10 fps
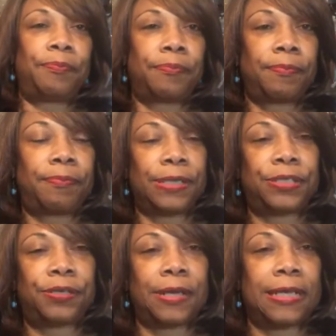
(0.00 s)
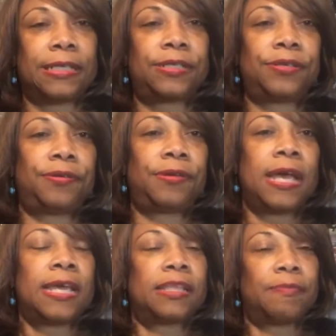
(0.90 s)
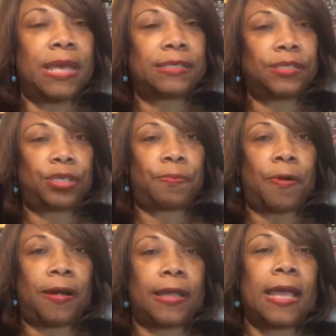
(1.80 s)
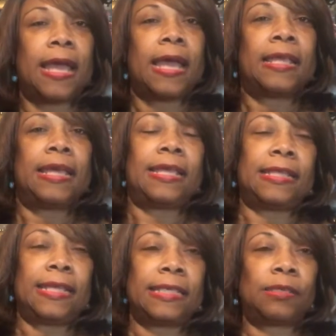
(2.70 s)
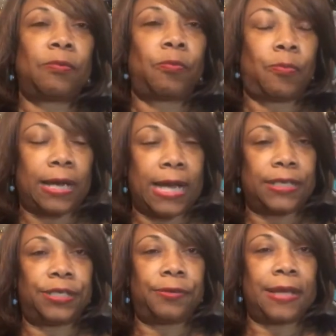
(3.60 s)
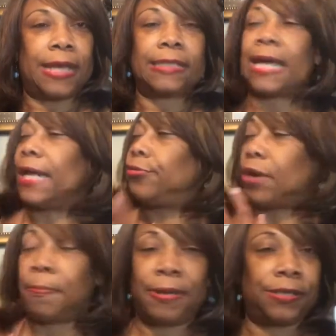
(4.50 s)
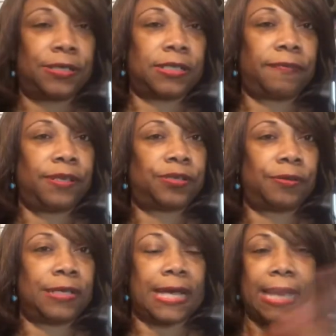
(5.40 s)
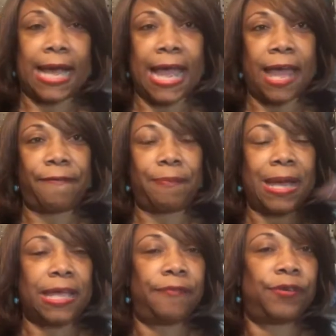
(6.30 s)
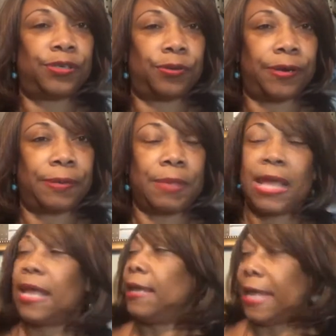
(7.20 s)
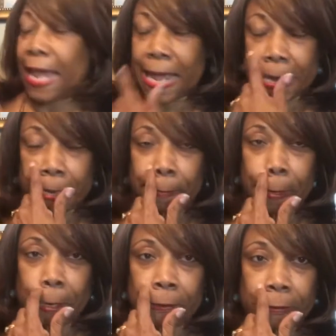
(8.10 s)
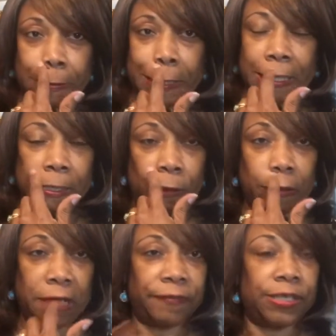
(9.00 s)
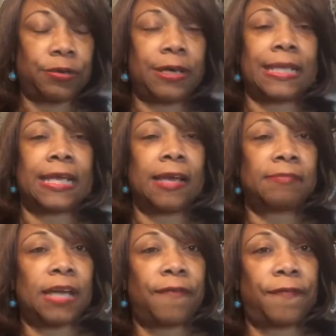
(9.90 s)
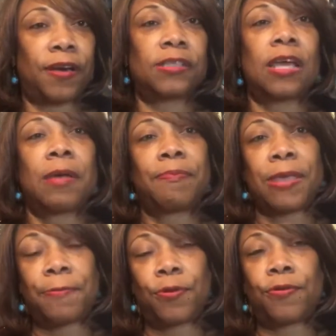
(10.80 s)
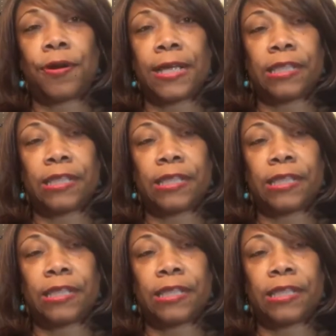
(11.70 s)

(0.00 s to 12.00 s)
put you into the messenger party. In this, what I do is I drop pictures of the jewelry that I have in my inventory. And also any new inventory that comes out first, people who are in the